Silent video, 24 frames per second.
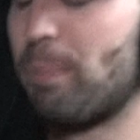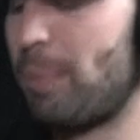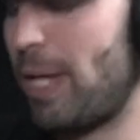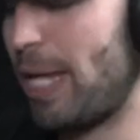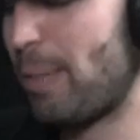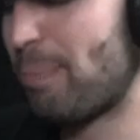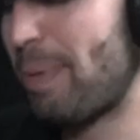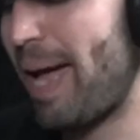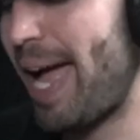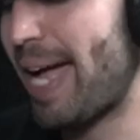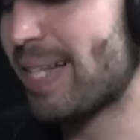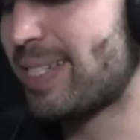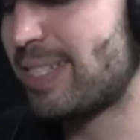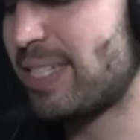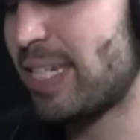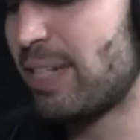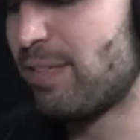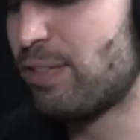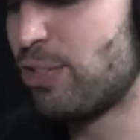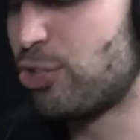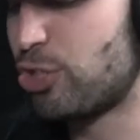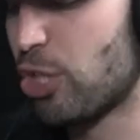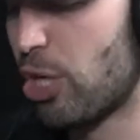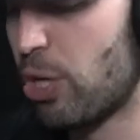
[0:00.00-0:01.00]
Big Bad
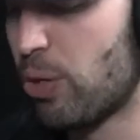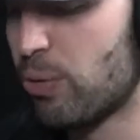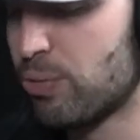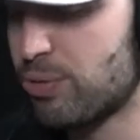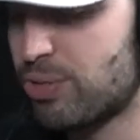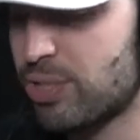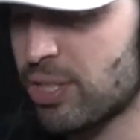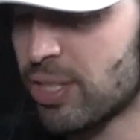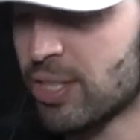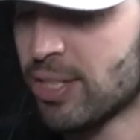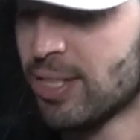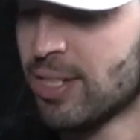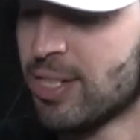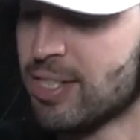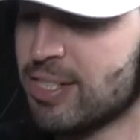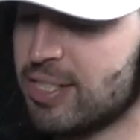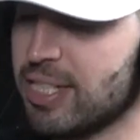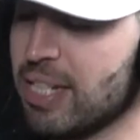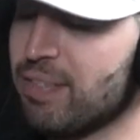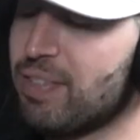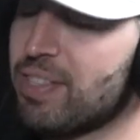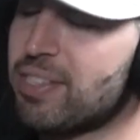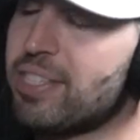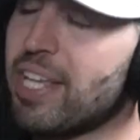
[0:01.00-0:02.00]
Steven Jones.
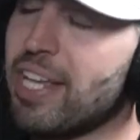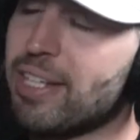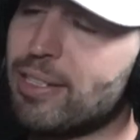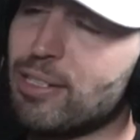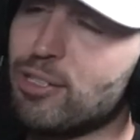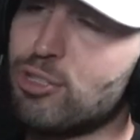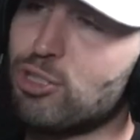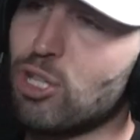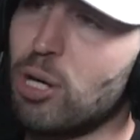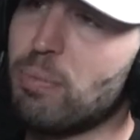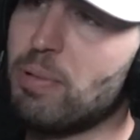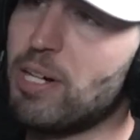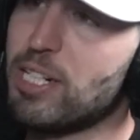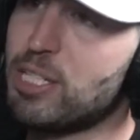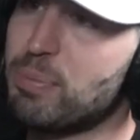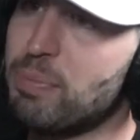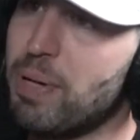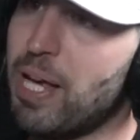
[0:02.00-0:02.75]
Steven, thank you so much,